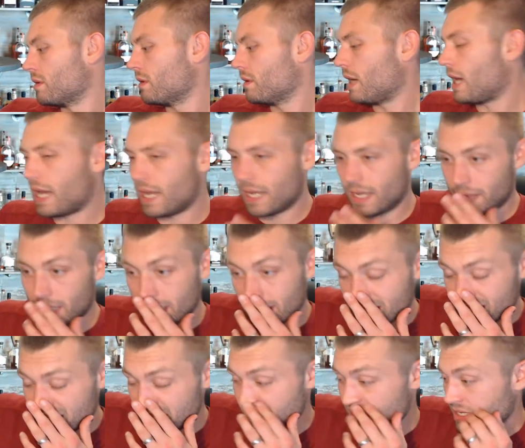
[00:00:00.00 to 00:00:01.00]

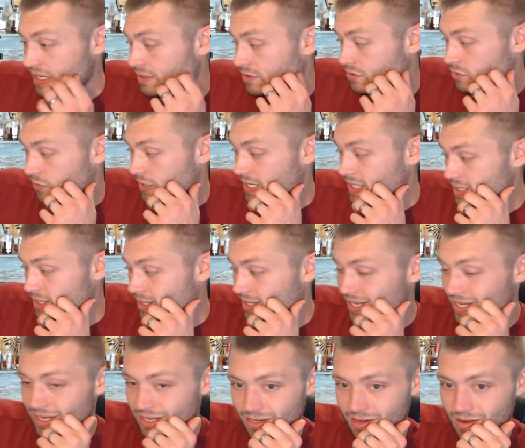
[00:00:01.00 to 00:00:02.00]
Honestly, it drinks
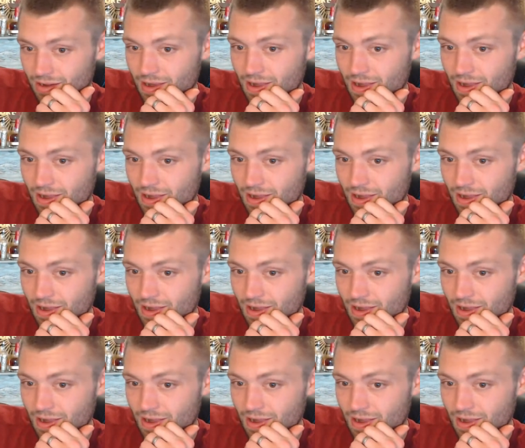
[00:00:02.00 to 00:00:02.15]
like,